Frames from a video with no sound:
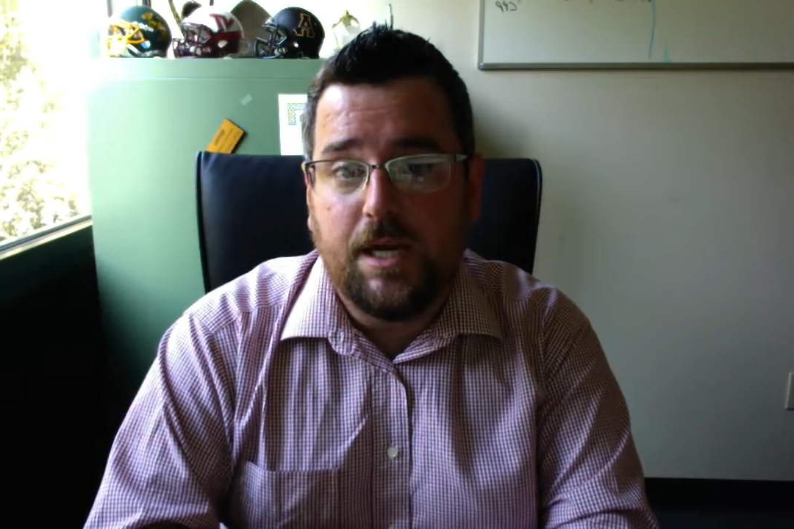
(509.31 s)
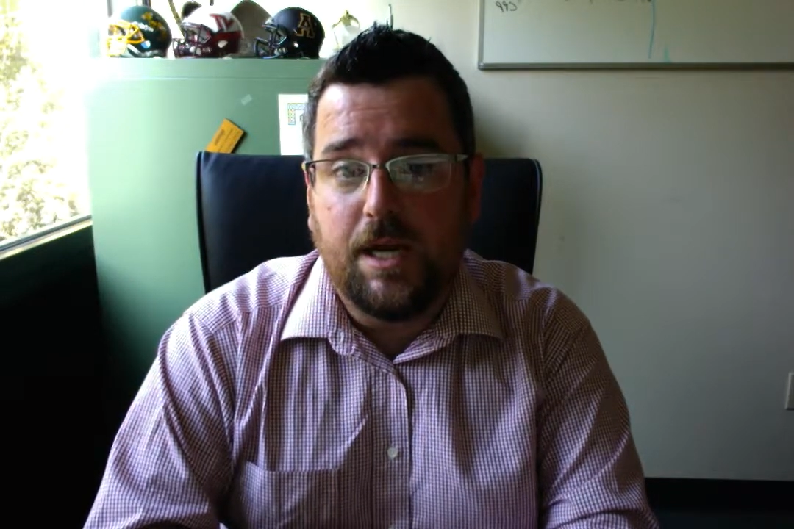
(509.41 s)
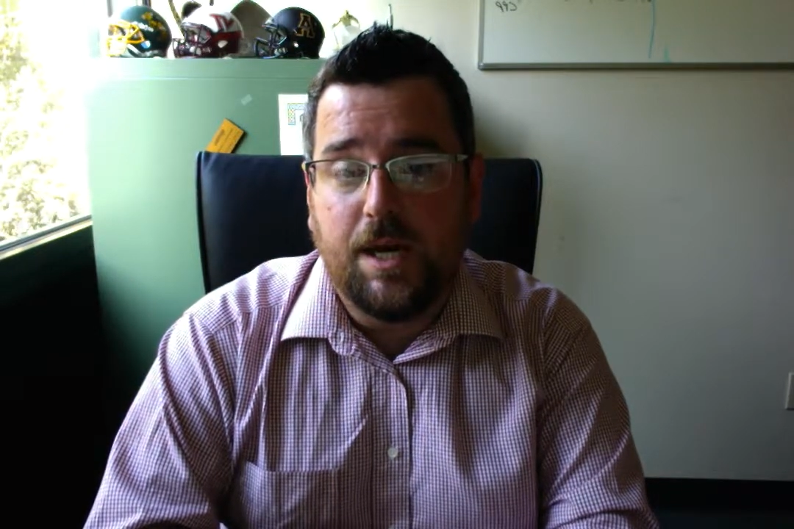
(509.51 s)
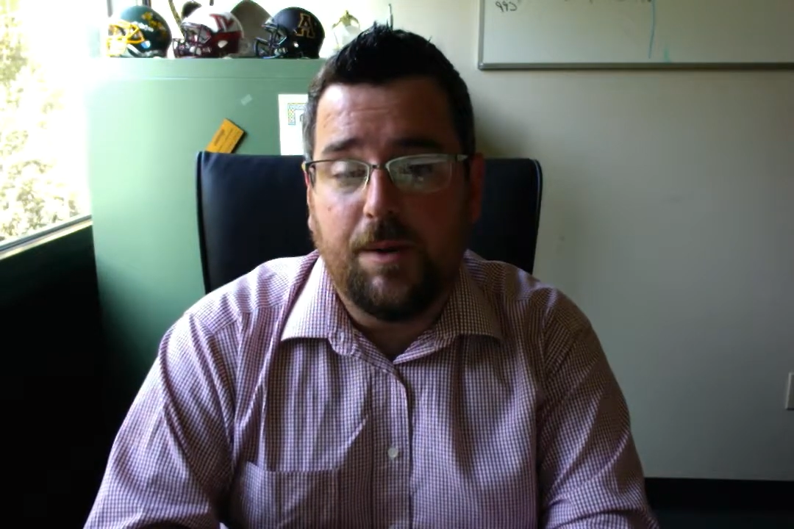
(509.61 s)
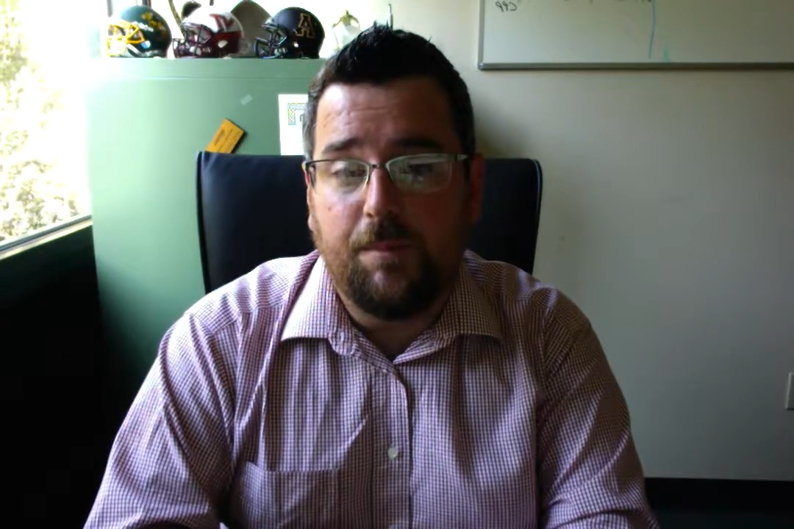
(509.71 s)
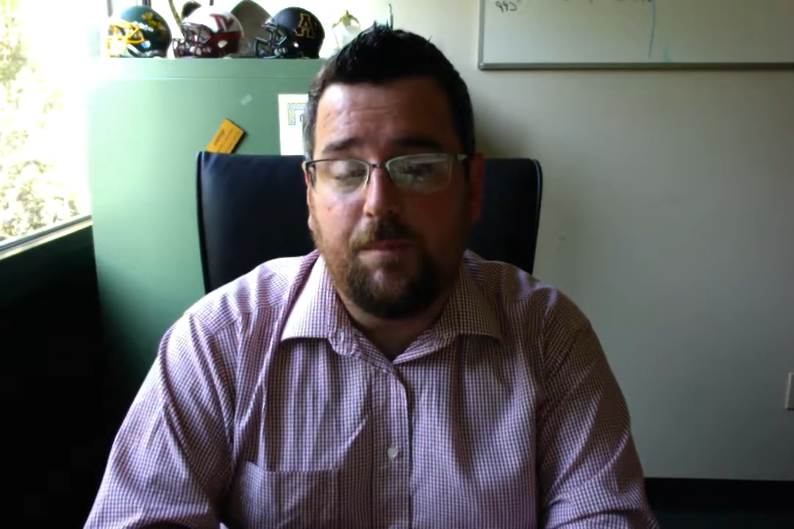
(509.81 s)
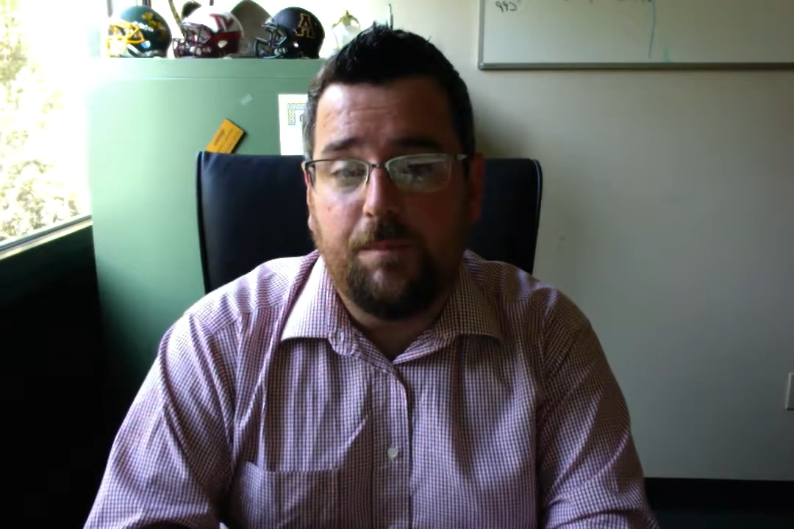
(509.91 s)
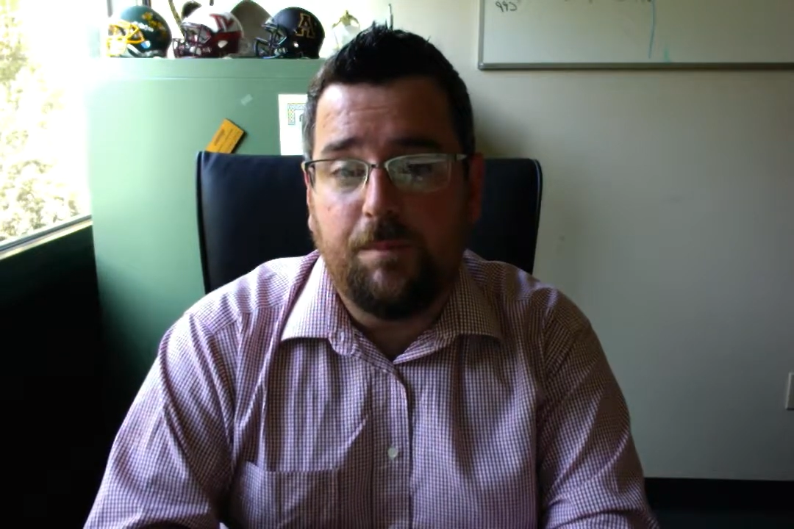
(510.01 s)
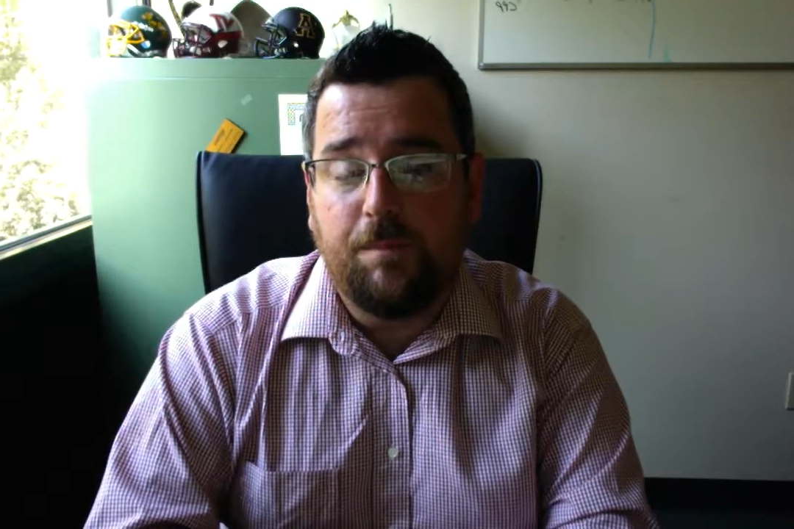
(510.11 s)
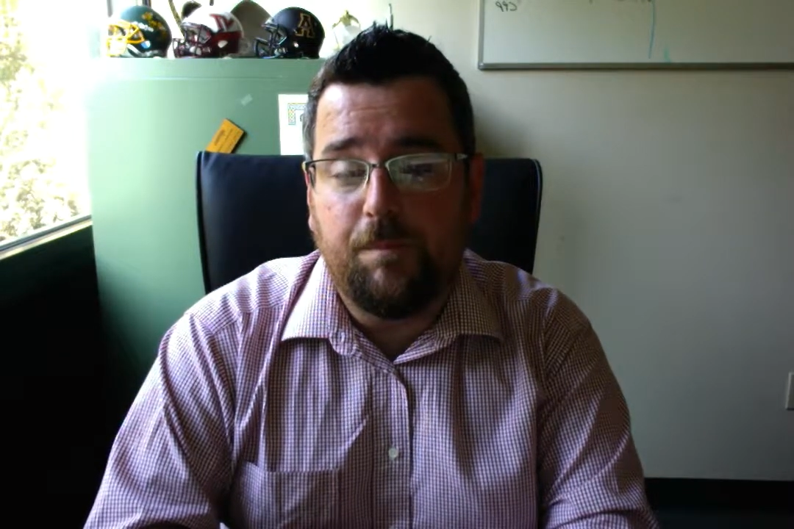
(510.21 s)

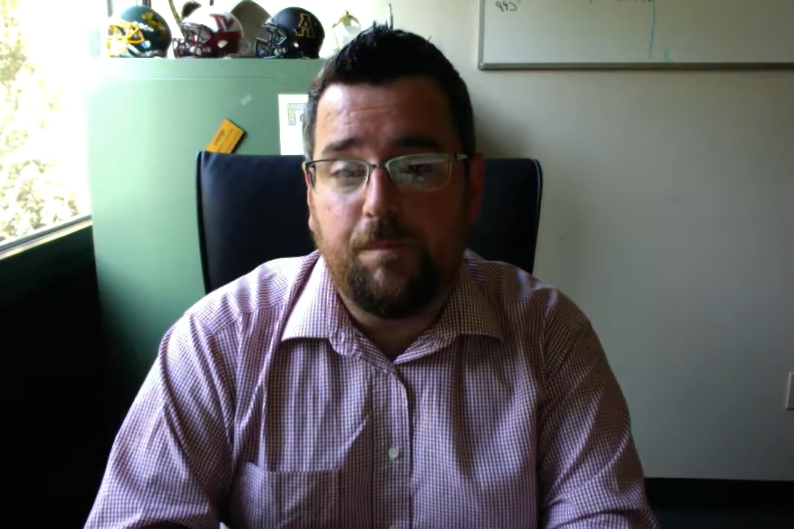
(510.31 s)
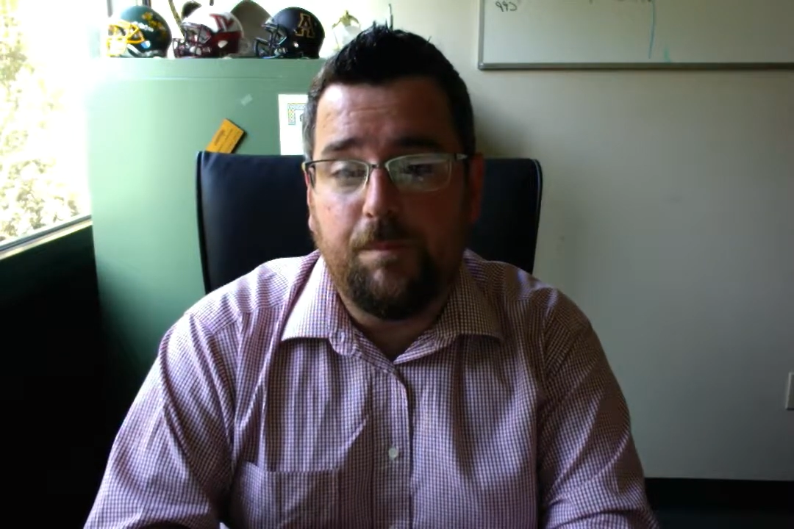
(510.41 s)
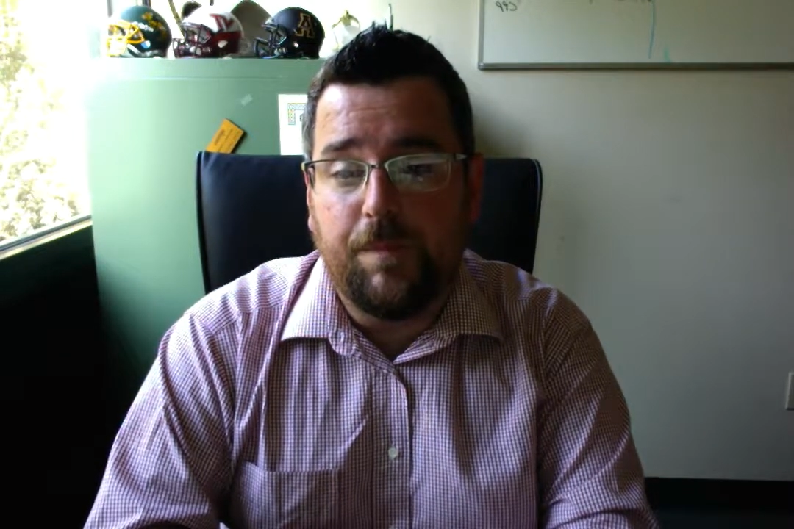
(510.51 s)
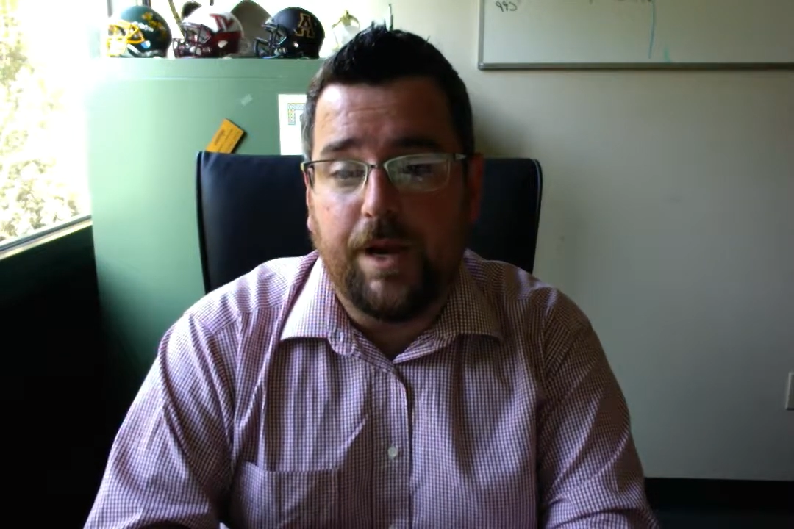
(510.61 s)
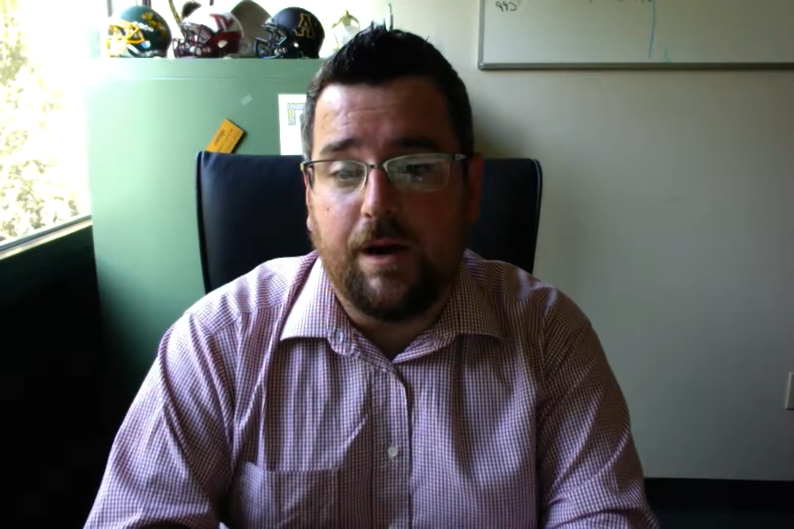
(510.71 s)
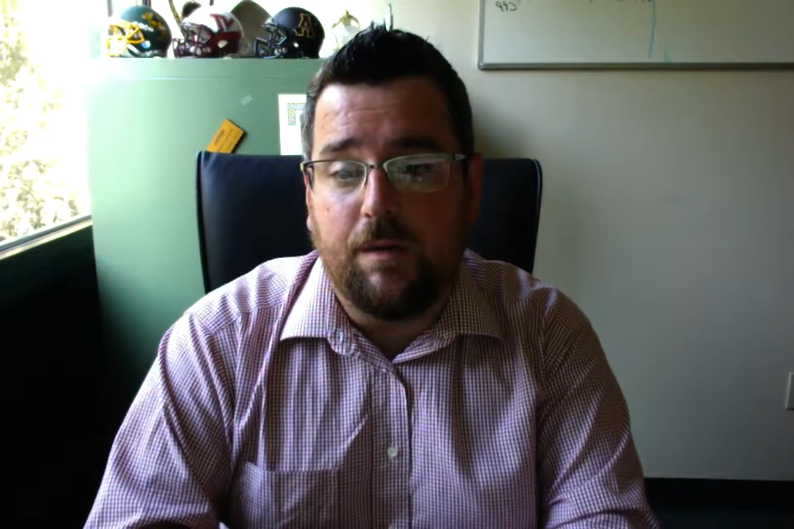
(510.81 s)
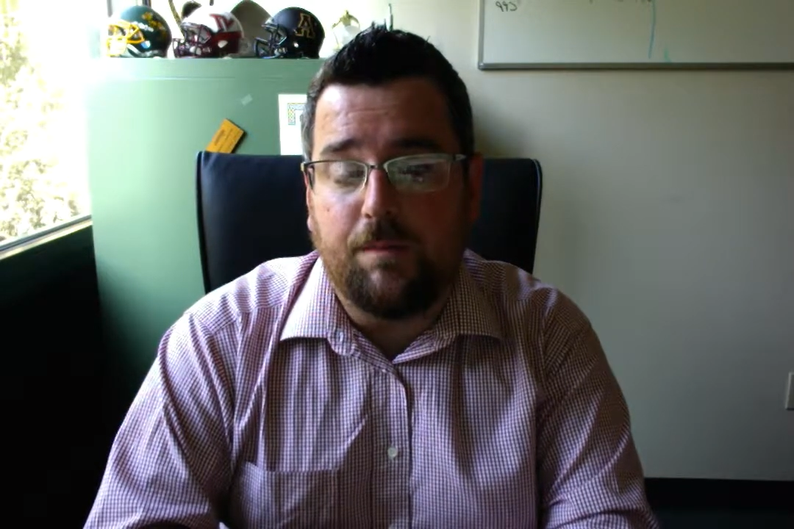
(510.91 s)
And I'll